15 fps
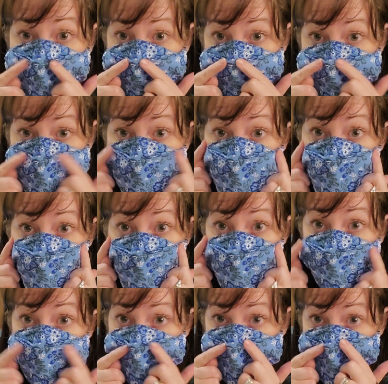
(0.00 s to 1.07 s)
this
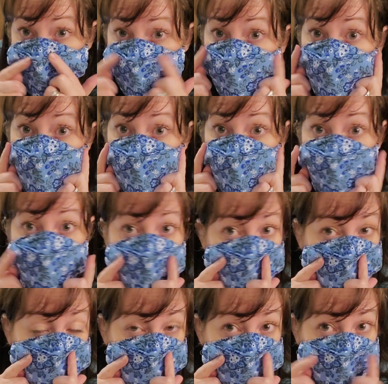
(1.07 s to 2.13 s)
3D
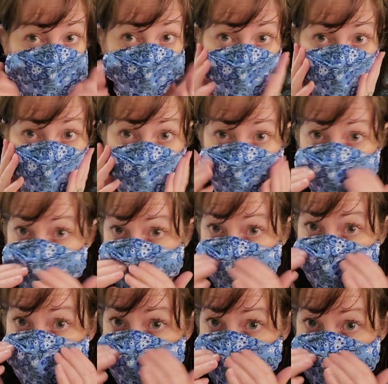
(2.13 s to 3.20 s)
dimension, okay? So it
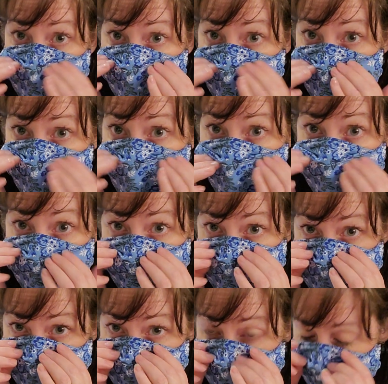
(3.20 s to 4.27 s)
gives it some
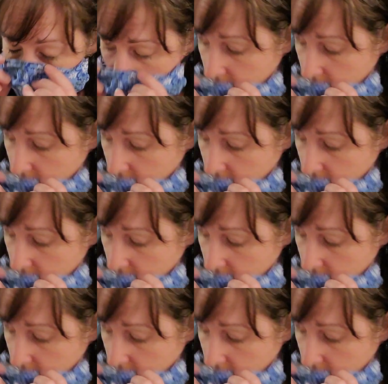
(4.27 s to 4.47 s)
structure